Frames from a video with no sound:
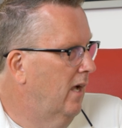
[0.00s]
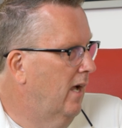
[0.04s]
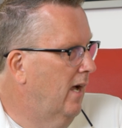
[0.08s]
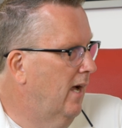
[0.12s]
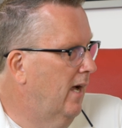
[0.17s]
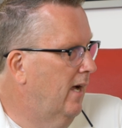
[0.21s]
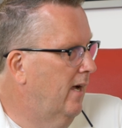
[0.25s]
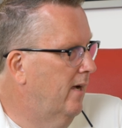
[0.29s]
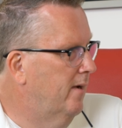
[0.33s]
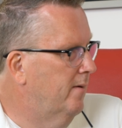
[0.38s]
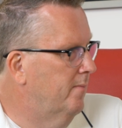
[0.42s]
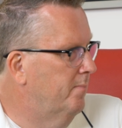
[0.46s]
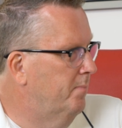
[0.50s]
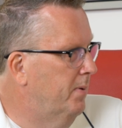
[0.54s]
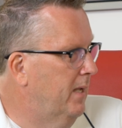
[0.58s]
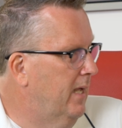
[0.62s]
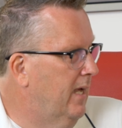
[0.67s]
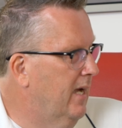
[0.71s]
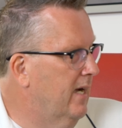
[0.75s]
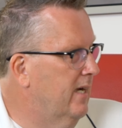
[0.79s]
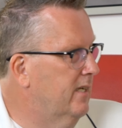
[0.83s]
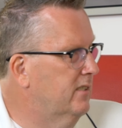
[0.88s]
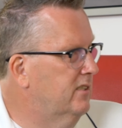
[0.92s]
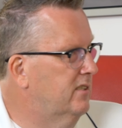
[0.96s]
uh,
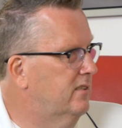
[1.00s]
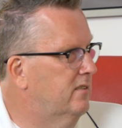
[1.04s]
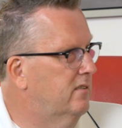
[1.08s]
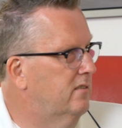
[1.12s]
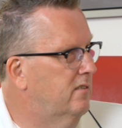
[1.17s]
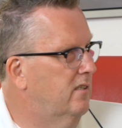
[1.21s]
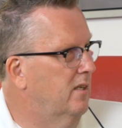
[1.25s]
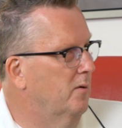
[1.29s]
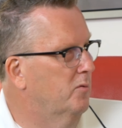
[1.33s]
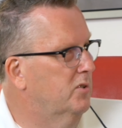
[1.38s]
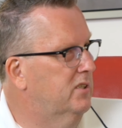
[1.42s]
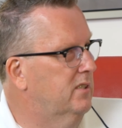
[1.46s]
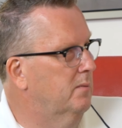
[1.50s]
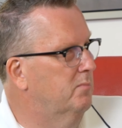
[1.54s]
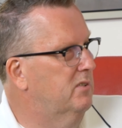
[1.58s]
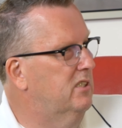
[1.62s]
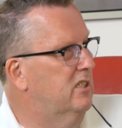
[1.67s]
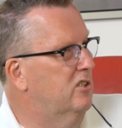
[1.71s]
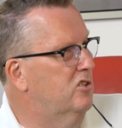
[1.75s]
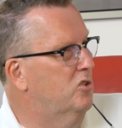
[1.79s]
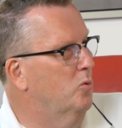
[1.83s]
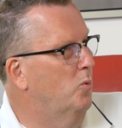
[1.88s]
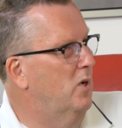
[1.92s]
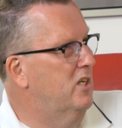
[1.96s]
because there was some
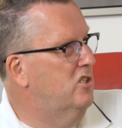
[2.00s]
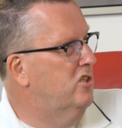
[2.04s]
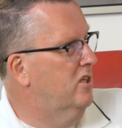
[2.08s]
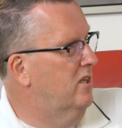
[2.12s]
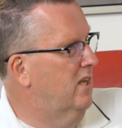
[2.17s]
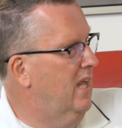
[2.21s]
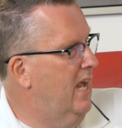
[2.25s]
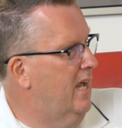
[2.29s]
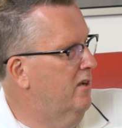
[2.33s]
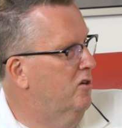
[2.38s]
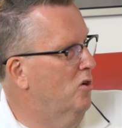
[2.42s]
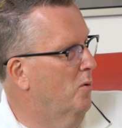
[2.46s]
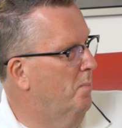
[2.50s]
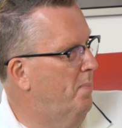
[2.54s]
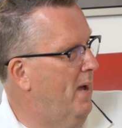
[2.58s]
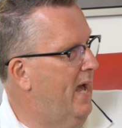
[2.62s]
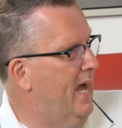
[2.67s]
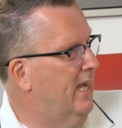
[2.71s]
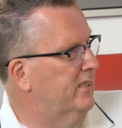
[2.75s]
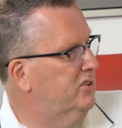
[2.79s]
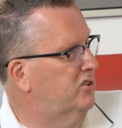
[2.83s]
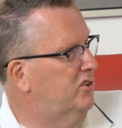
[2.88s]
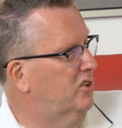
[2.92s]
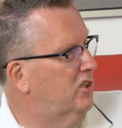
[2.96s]
situation they had no
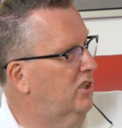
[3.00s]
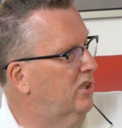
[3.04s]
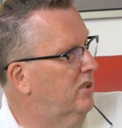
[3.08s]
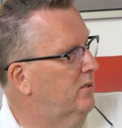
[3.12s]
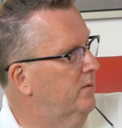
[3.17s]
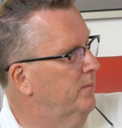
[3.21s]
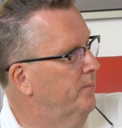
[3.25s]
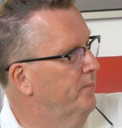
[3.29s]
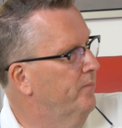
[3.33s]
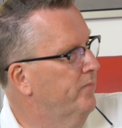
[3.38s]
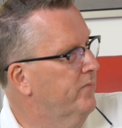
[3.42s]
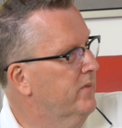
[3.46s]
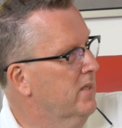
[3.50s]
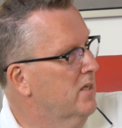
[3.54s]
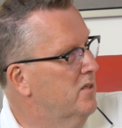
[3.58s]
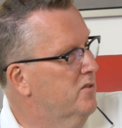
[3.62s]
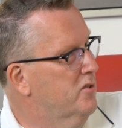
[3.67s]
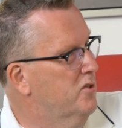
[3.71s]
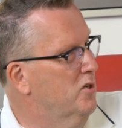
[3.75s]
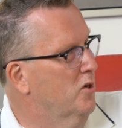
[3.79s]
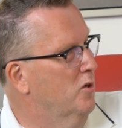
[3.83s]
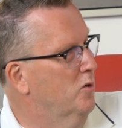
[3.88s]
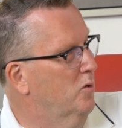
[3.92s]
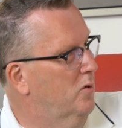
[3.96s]
pastor."
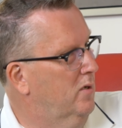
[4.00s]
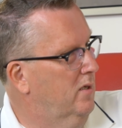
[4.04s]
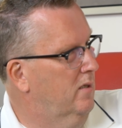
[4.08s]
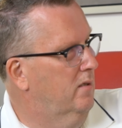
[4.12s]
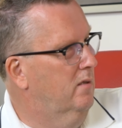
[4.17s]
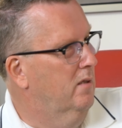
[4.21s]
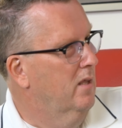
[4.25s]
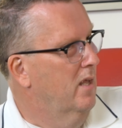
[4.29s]
So.